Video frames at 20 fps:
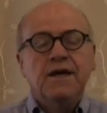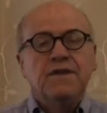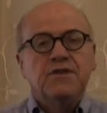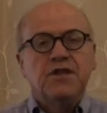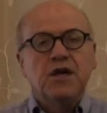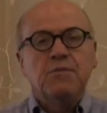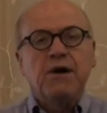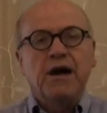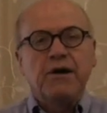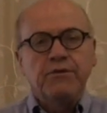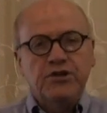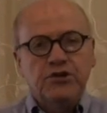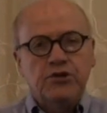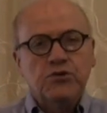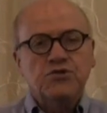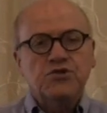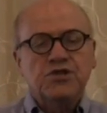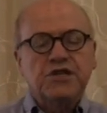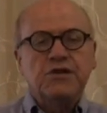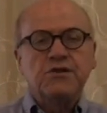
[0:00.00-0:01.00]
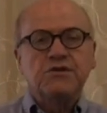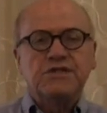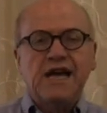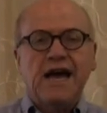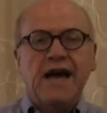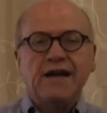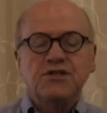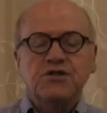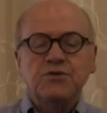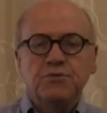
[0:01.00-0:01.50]
thereby reducing your
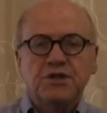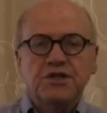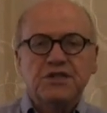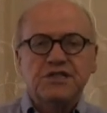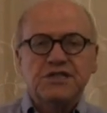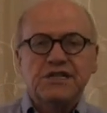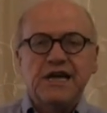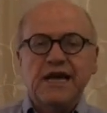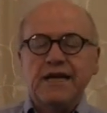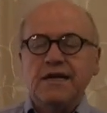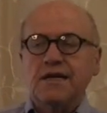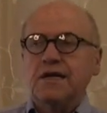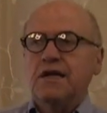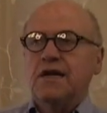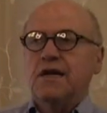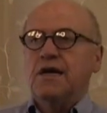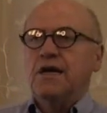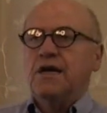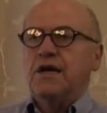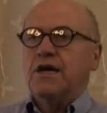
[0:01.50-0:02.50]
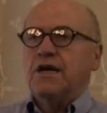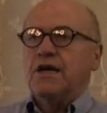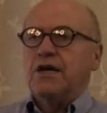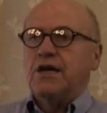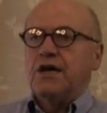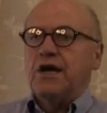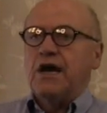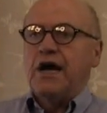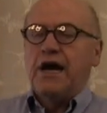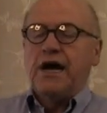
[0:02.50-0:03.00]
taxable estate
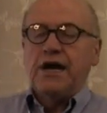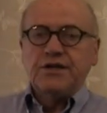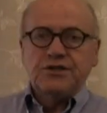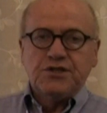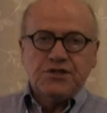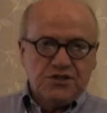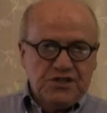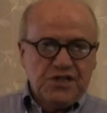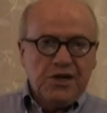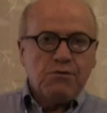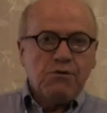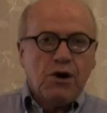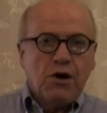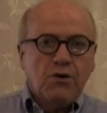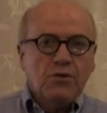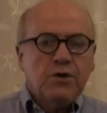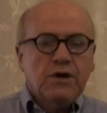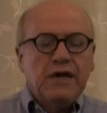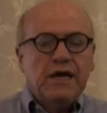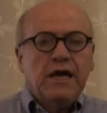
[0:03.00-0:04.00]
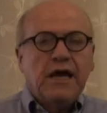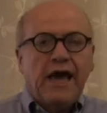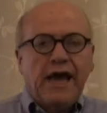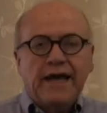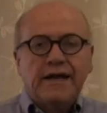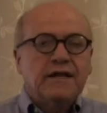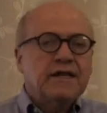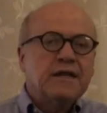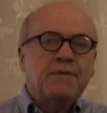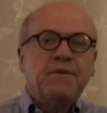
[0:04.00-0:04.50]
to zero
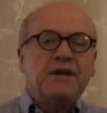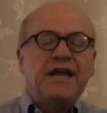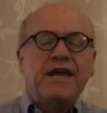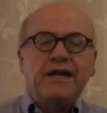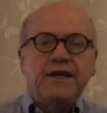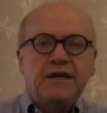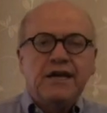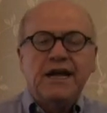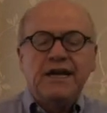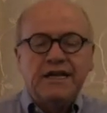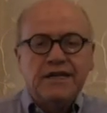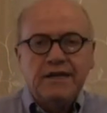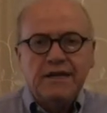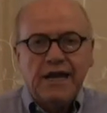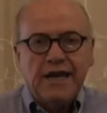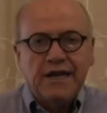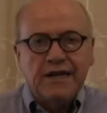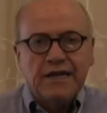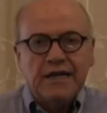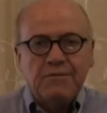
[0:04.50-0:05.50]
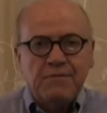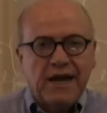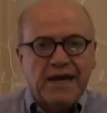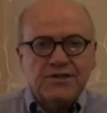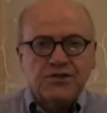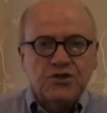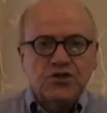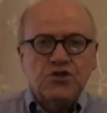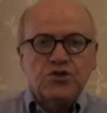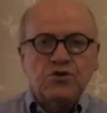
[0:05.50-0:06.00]
and eliminate any
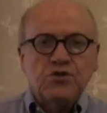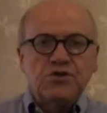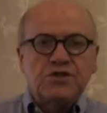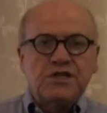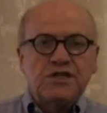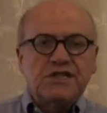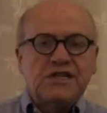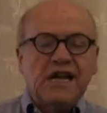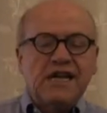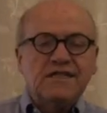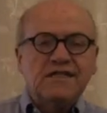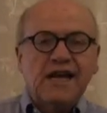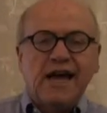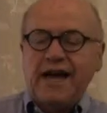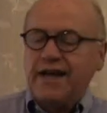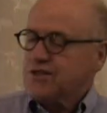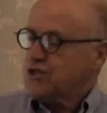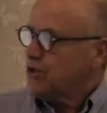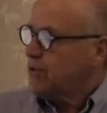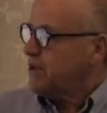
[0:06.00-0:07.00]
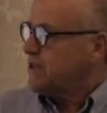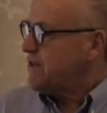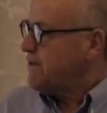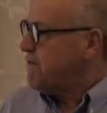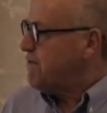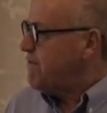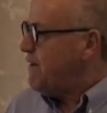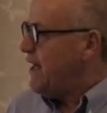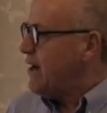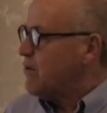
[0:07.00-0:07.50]
Massachusetts estate tax. So at the
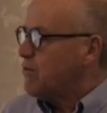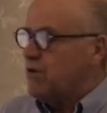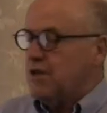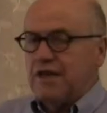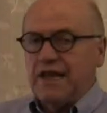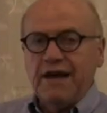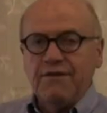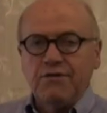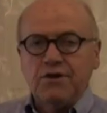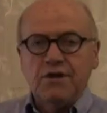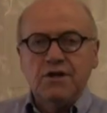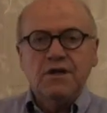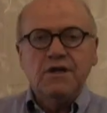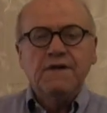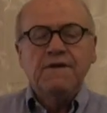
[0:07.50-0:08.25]
federal level,